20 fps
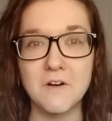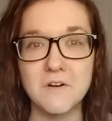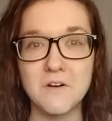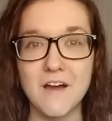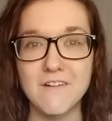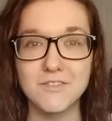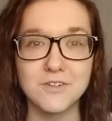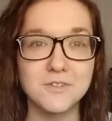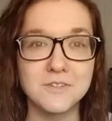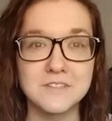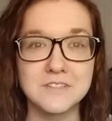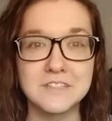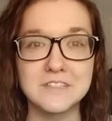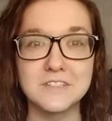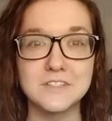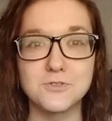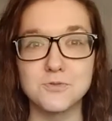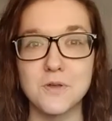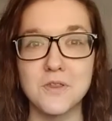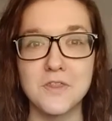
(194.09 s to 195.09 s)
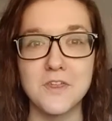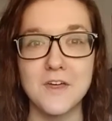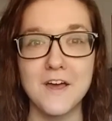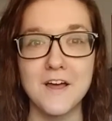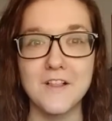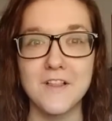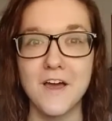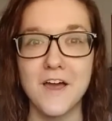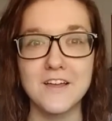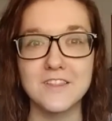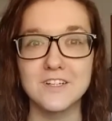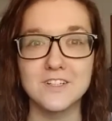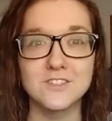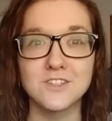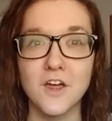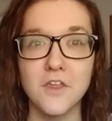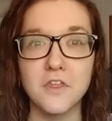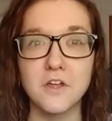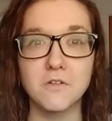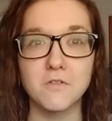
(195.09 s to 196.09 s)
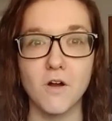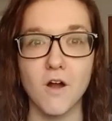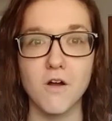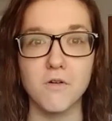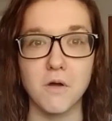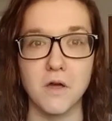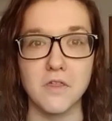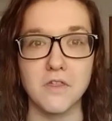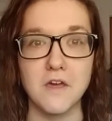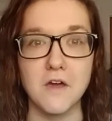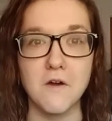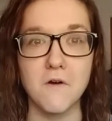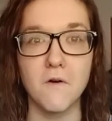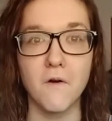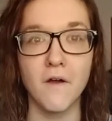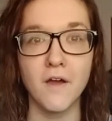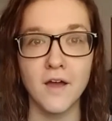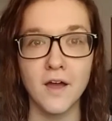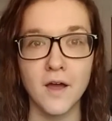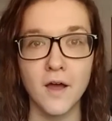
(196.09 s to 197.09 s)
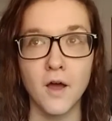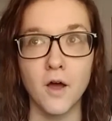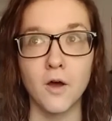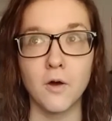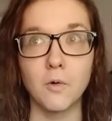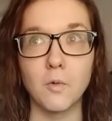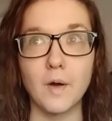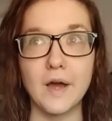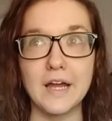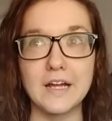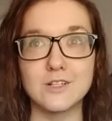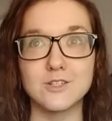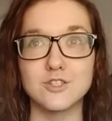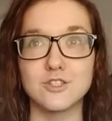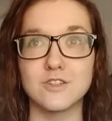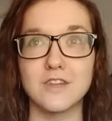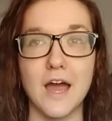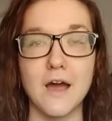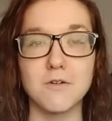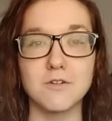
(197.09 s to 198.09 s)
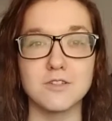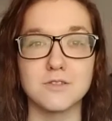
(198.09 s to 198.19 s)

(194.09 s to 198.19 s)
everyone deals with it, there's nothing wrong with you." Which I